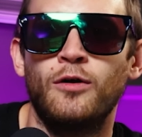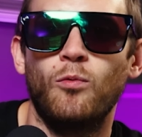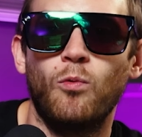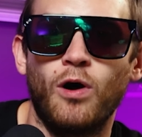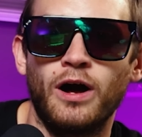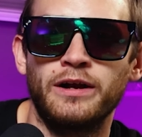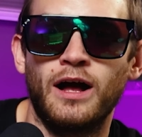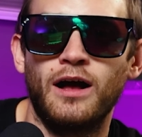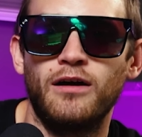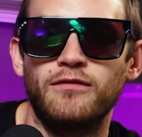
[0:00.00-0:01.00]
one
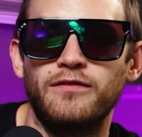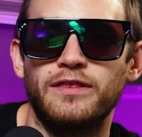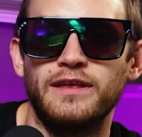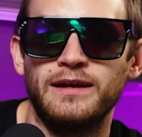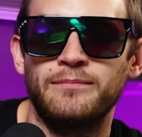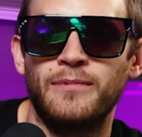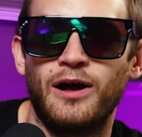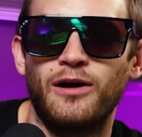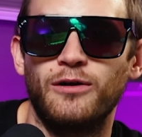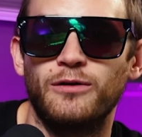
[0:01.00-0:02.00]
of the
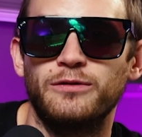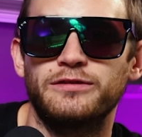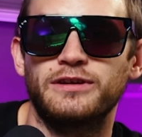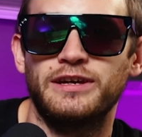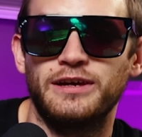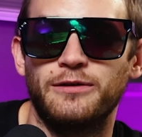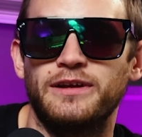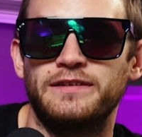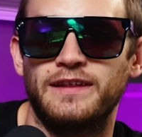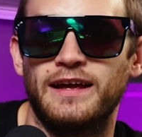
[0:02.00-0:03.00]
most
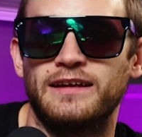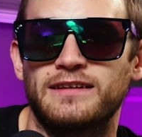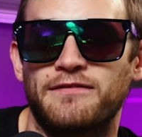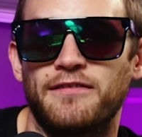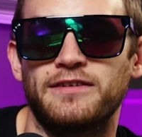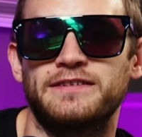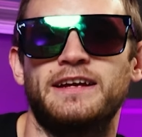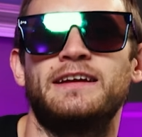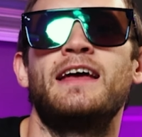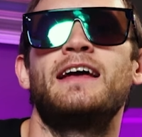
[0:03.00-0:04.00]
cutest things I've ever
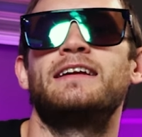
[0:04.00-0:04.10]
seen.